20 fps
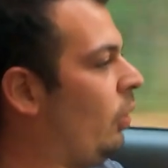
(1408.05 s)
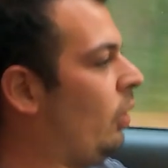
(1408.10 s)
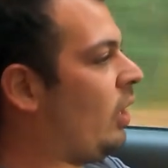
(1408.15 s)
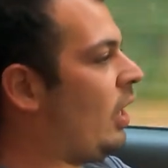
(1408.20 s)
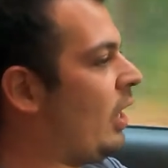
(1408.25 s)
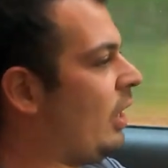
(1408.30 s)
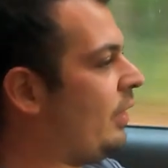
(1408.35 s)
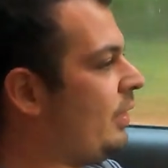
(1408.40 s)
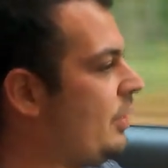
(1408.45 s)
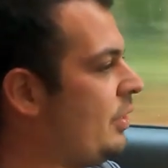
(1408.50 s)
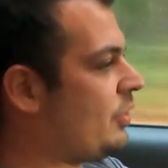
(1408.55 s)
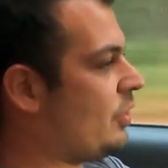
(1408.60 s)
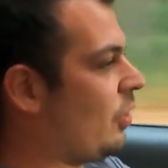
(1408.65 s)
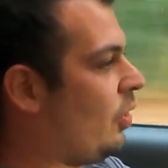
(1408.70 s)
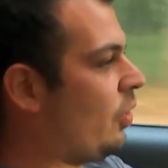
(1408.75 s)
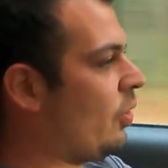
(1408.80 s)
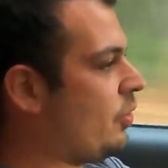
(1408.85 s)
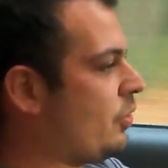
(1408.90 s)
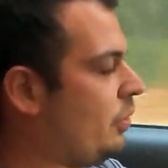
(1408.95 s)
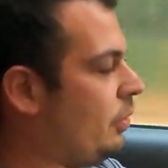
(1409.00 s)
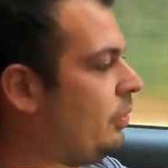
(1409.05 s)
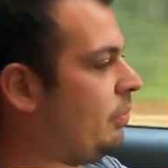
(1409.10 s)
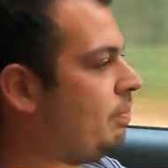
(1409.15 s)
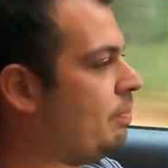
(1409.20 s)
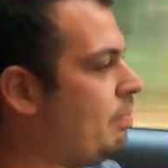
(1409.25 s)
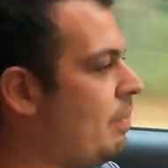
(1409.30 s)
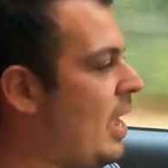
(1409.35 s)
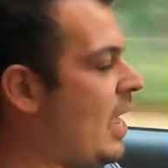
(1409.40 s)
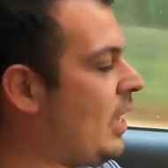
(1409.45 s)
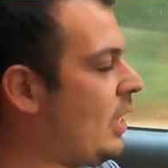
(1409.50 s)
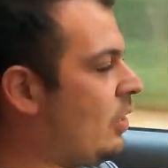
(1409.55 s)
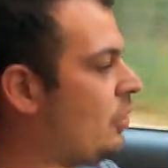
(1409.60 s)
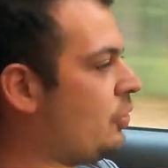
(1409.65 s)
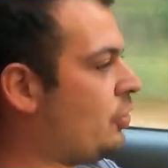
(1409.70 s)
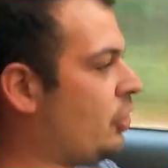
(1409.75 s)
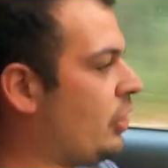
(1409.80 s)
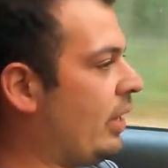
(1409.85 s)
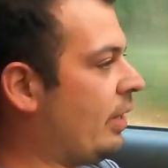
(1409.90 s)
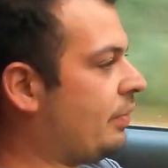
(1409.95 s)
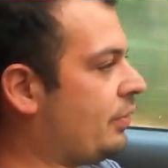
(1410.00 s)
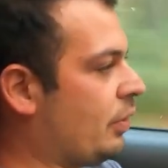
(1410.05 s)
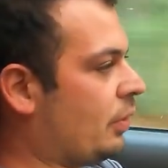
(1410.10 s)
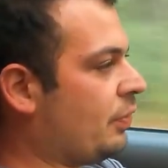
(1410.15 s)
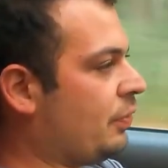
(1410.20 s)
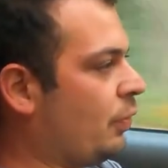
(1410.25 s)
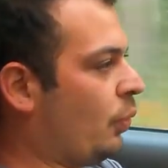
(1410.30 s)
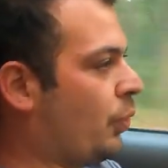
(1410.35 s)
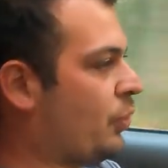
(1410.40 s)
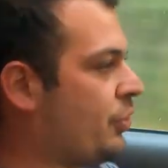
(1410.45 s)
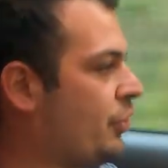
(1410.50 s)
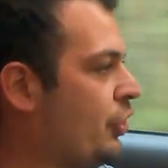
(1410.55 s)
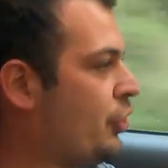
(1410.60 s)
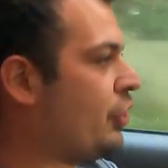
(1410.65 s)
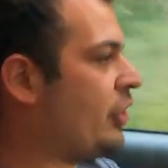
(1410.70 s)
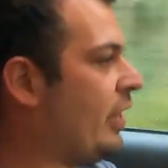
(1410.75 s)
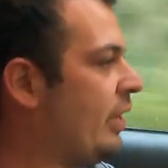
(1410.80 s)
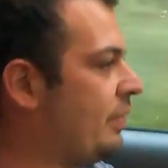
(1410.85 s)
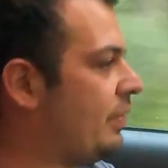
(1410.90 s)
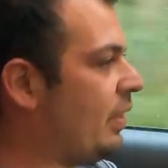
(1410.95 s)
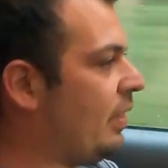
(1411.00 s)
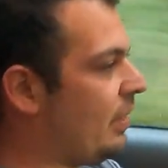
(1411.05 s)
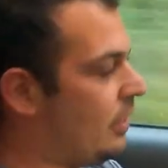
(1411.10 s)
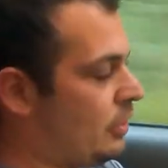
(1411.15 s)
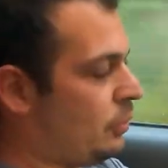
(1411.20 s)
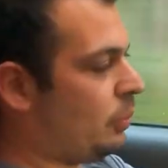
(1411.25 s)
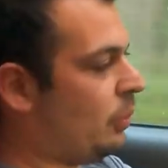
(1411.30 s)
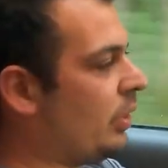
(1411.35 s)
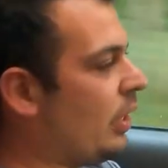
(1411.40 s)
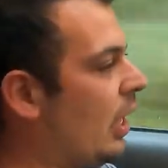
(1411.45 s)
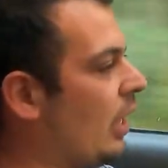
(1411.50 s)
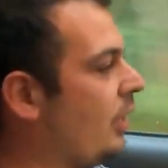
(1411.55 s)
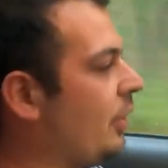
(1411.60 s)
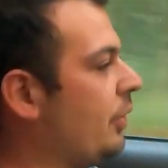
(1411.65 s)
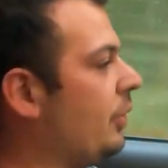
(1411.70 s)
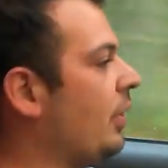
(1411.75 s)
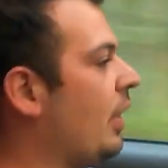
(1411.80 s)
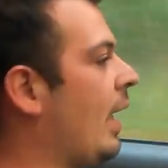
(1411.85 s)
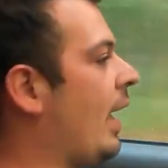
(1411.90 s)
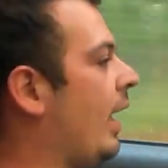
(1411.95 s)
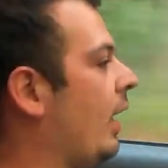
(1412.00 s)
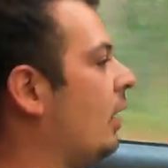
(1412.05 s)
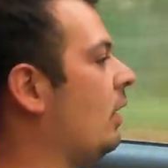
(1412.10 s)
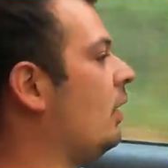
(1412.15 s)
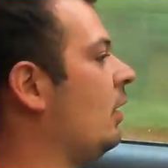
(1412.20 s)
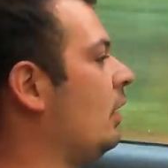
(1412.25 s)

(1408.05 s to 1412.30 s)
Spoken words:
A lot of these cars will make you shift or force the shift. This will not do that.